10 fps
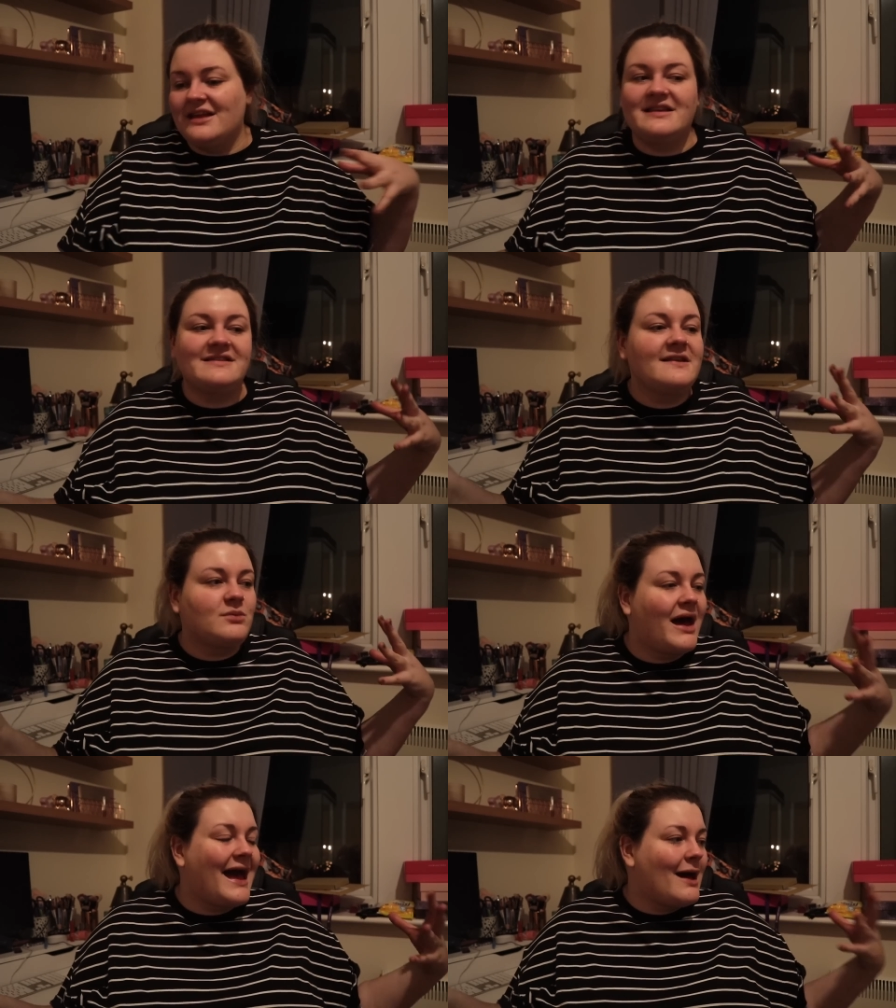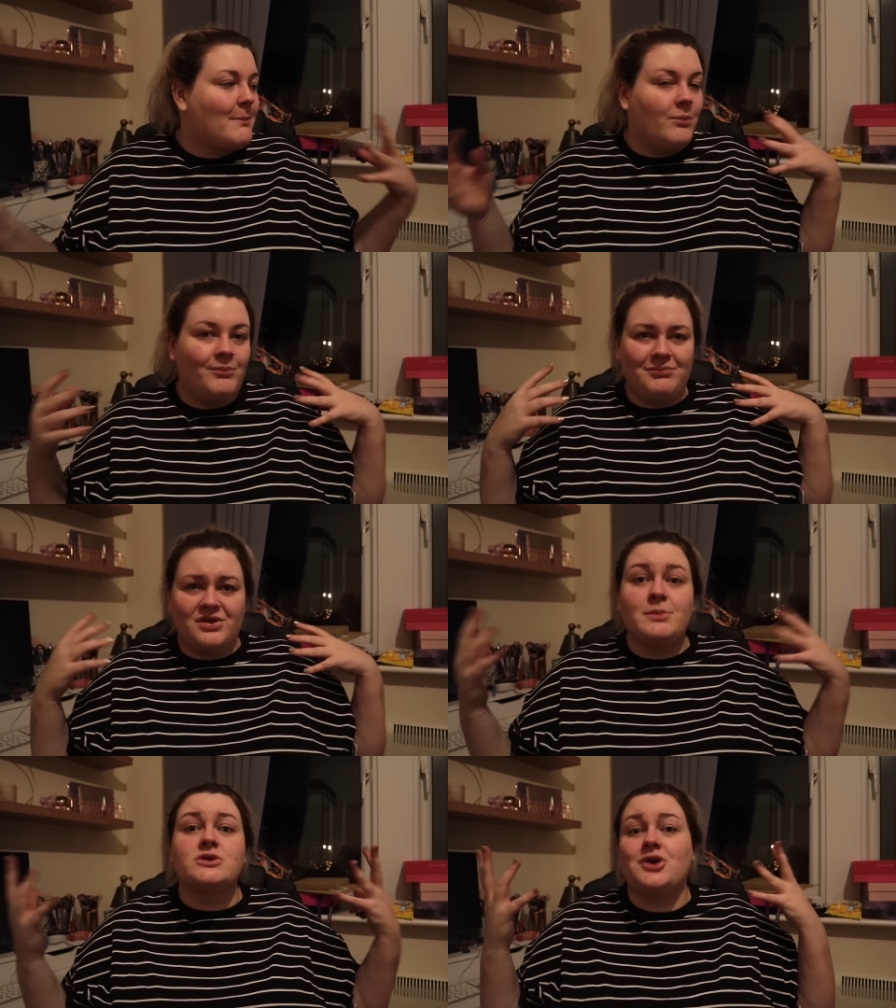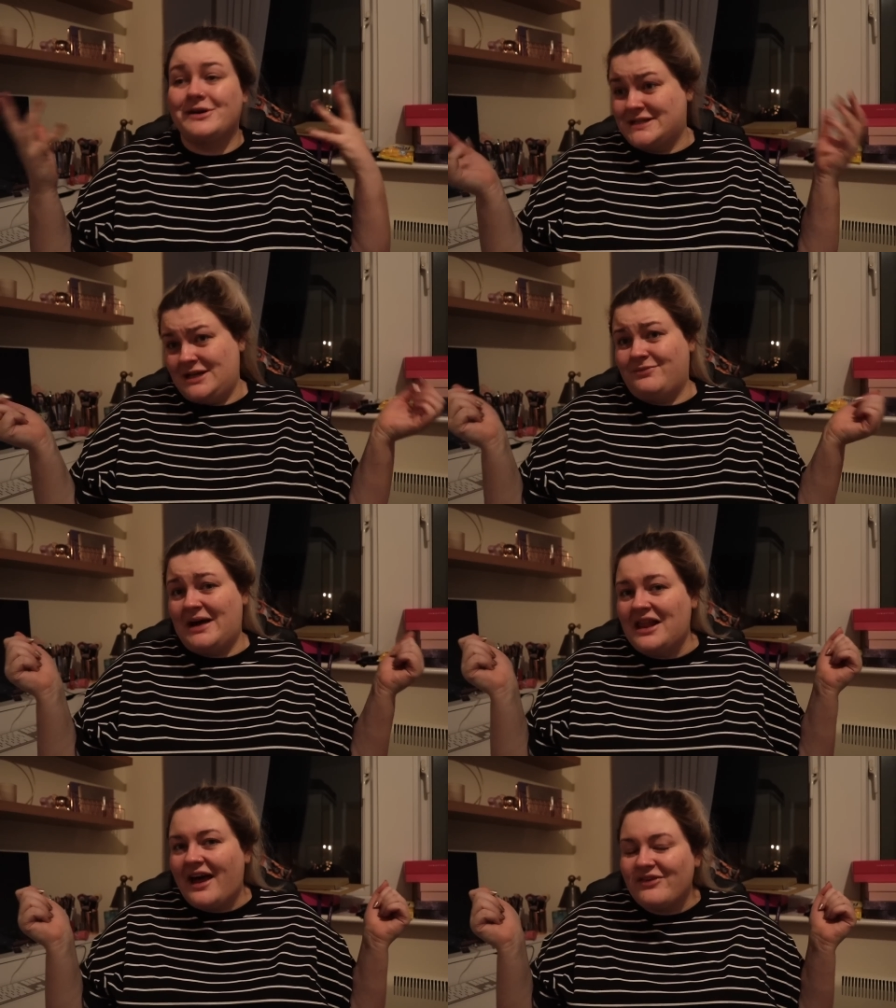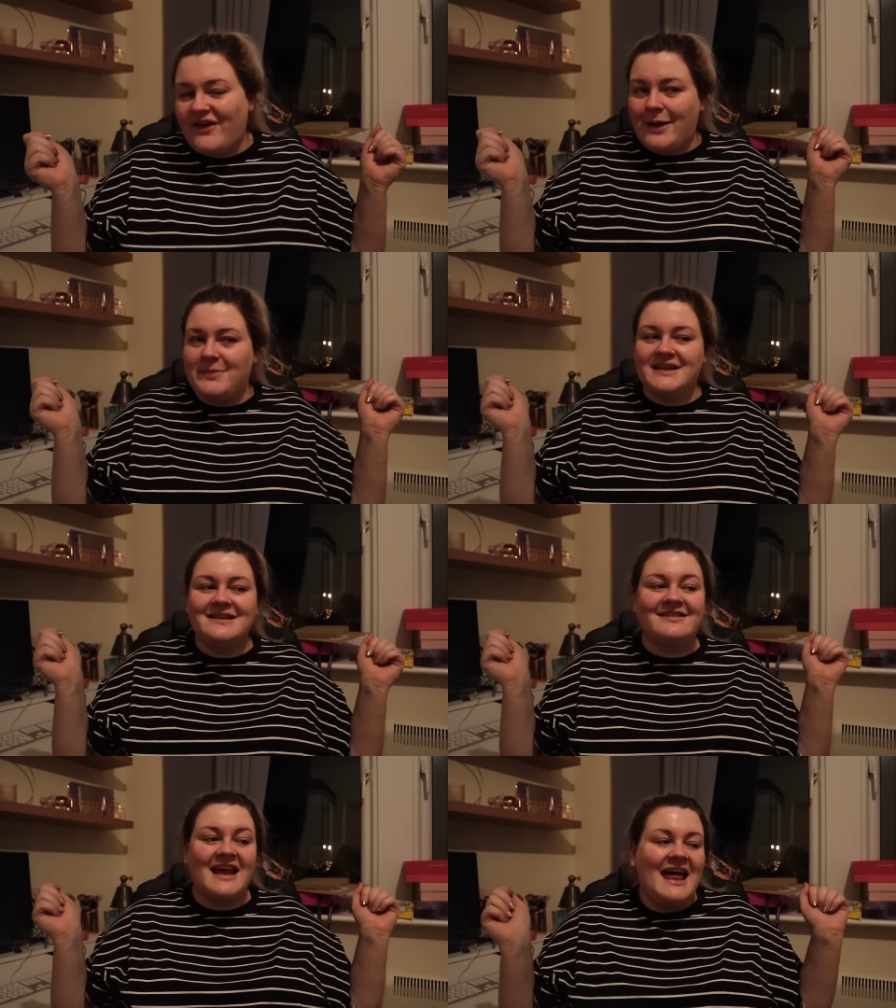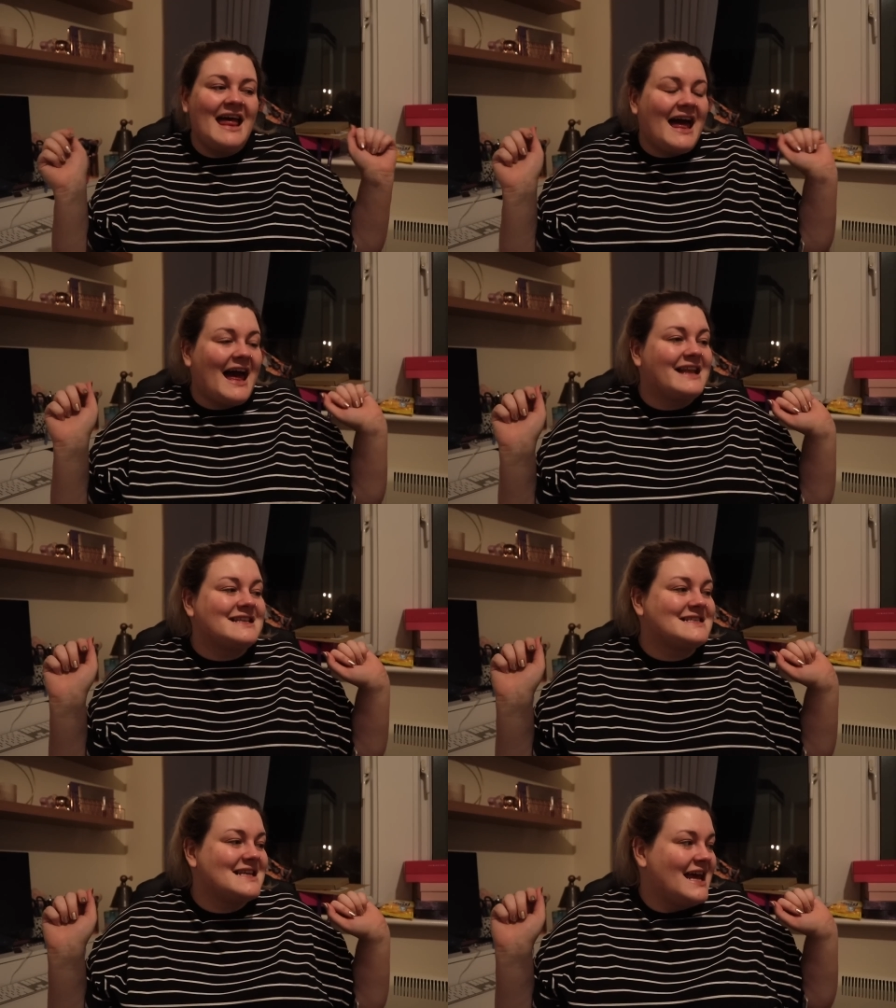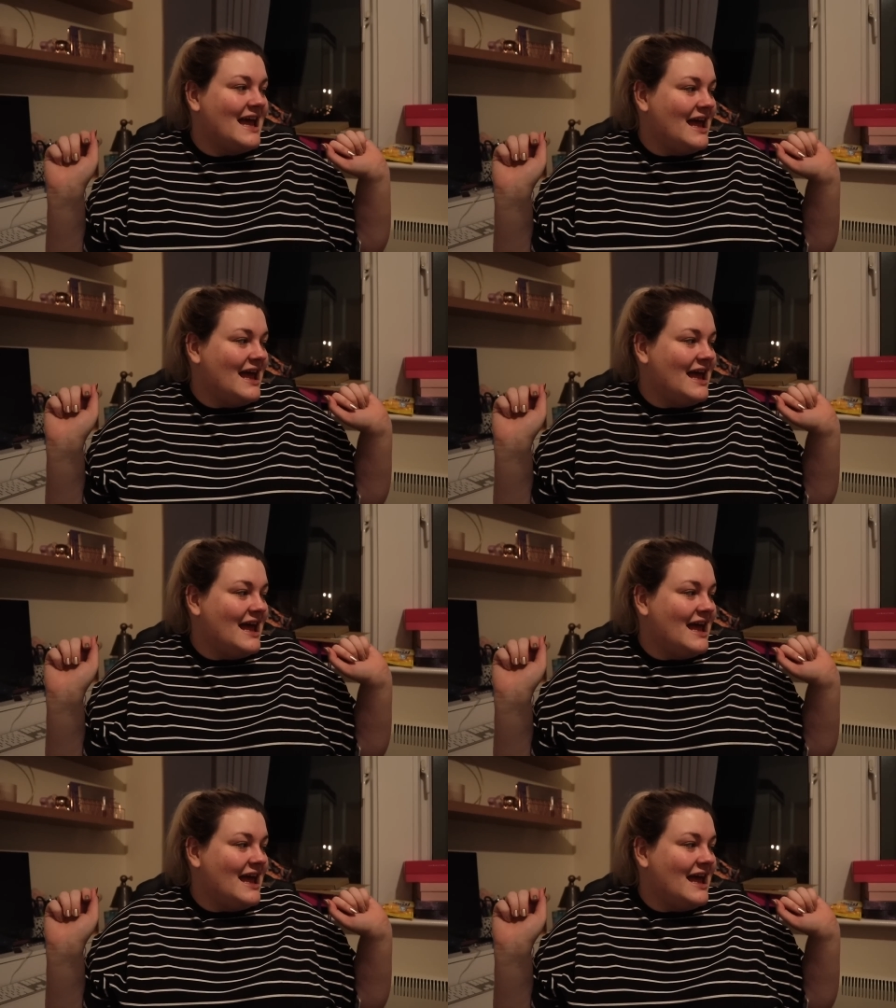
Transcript: this is where the majority of my life happens, and